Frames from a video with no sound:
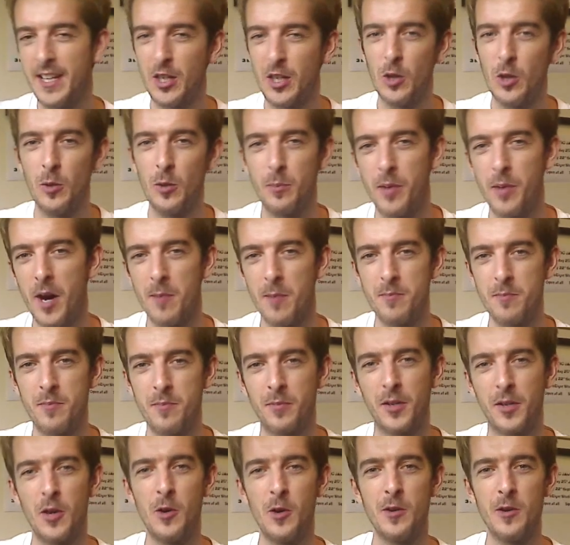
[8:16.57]
Really cool
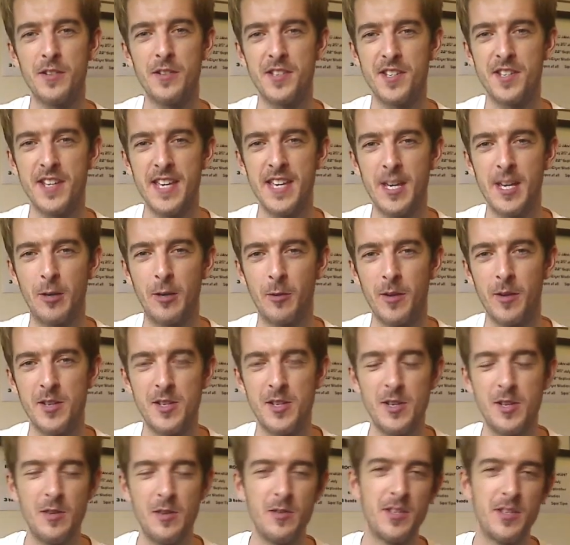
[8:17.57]
pop chord
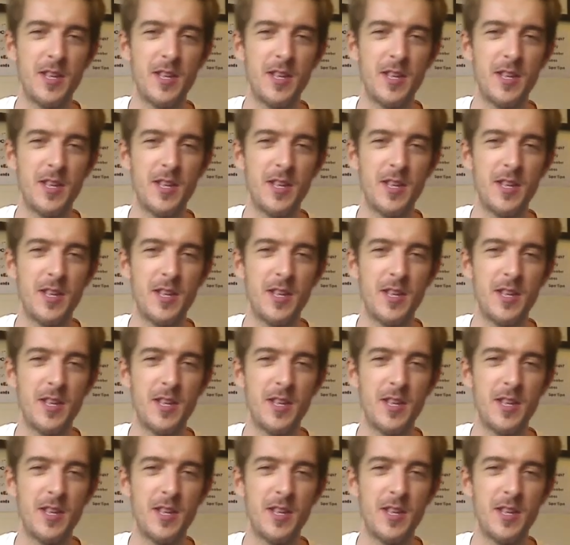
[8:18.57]
sequence